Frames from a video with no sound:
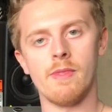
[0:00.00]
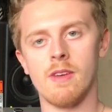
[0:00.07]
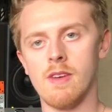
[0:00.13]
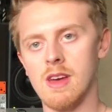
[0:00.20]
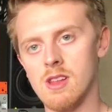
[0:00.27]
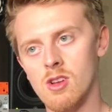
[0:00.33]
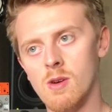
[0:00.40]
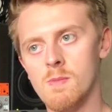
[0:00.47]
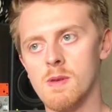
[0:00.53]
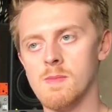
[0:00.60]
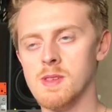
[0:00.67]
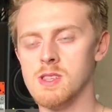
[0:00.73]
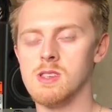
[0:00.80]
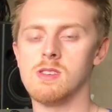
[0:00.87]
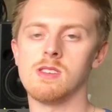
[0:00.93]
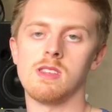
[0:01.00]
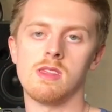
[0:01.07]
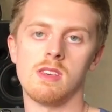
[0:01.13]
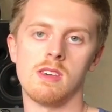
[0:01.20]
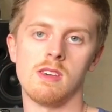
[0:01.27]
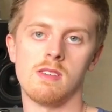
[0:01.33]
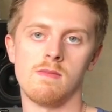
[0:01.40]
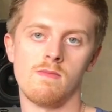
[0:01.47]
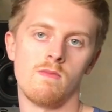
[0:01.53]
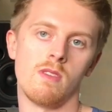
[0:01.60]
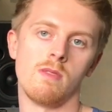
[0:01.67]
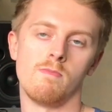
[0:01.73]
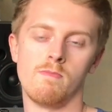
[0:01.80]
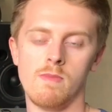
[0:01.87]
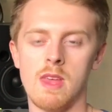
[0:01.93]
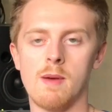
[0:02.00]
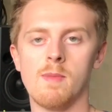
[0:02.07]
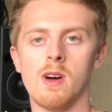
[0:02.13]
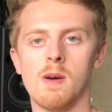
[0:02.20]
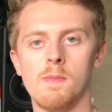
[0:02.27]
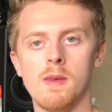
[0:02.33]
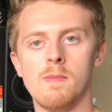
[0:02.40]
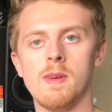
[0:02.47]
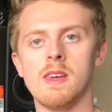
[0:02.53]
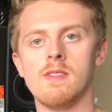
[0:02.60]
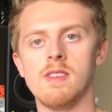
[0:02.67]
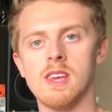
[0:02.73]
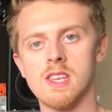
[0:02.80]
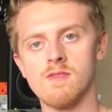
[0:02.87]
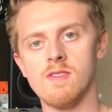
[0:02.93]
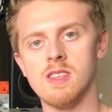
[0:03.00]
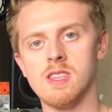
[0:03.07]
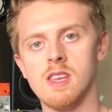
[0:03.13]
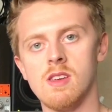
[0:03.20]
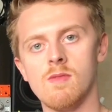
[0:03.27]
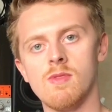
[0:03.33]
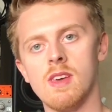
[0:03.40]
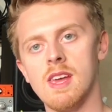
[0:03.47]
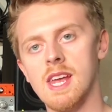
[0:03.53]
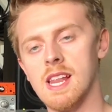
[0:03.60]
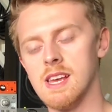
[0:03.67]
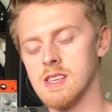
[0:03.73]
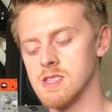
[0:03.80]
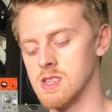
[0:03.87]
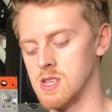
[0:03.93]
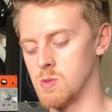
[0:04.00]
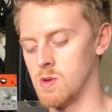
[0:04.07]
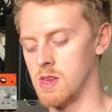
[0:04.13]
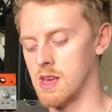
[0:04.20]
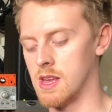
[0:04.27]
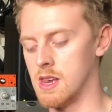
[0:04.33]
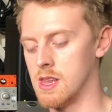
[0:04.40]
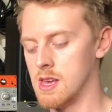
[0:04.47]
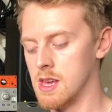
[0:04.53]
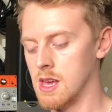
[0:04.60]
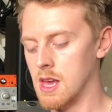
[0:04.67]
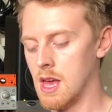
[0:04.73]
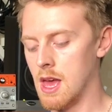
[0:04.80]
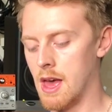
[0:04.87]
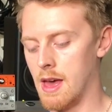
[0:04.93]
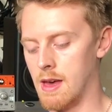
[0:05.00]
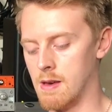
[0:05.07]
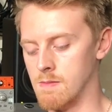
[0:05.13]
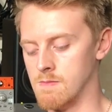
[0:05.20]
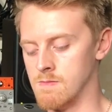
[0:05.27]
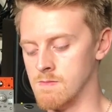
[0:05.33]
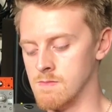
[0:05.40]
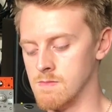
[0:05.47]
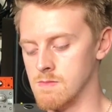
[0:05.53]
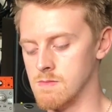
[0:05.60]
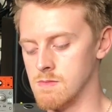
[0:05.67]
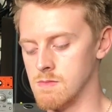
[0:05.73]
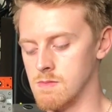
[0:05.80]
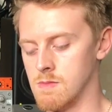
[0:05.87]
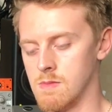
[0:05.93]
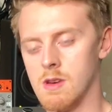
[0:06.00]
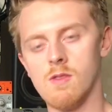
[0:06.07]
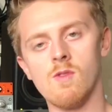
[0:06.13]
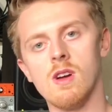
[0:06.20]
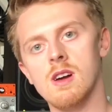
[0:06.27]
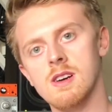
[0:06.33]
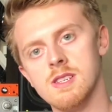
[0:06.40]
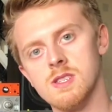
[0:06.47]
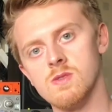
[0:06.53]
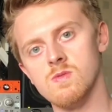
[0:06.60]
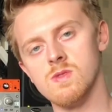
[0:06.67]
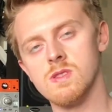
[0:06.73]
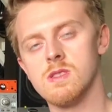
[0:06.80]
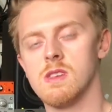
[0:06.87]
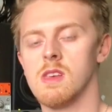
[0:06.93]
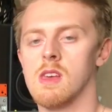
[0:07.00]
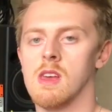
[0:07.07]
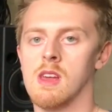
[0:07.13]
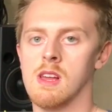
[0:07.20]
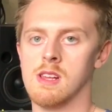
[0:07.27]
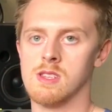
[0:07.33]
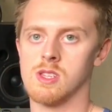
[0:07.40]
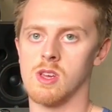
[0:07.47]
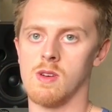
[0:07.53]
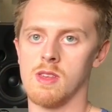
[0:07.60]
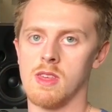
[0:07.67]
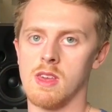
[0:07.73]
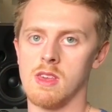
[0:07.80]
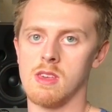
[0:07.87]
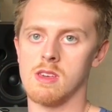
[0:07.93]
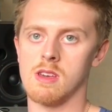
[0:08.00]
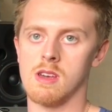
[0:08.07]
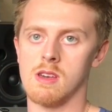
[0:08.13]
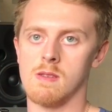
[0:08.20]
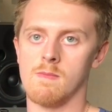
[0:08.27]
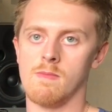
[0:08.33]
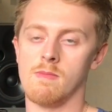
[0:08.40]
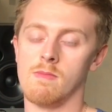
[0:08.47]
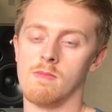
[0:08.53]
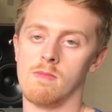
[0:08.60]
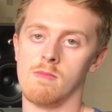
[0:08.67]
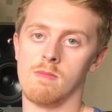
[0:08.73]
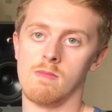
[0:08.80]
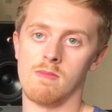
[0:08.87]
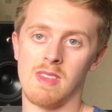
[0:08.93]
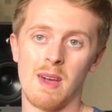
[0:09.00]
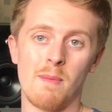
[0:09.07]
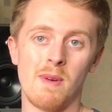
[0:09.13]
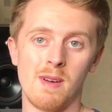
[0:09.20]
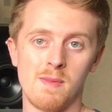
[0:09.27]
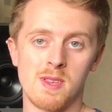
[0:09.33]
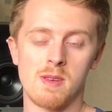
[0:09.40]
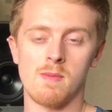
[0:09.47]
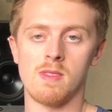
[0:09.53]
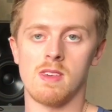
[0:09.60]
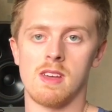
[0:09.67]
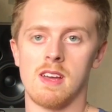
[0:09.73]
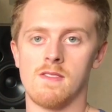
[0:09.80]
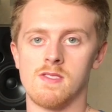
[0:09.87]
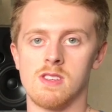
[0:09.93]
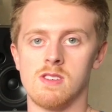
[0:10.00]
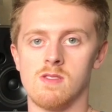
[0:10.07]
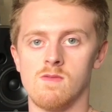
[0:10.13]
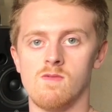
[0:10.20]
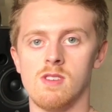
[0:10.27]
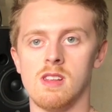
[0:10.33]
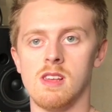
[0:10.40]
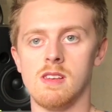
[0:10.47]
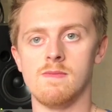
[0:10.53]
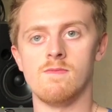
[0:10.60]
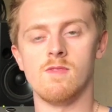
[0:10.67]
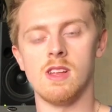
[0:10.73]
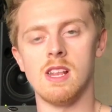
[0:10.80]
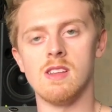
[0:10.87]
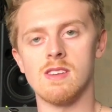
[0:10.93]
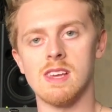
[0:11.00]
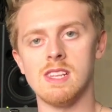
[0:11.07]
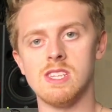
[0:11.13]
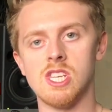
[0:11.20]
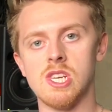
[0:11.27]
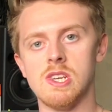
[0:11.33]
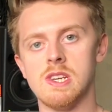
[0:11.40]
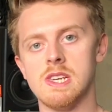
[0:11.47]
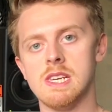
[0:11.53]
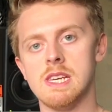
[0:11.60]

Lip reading: I had compliments using the Yamaha BB and the SVT on the Helix this weekend at rehearsals. So I think that might be something that I have to really look into.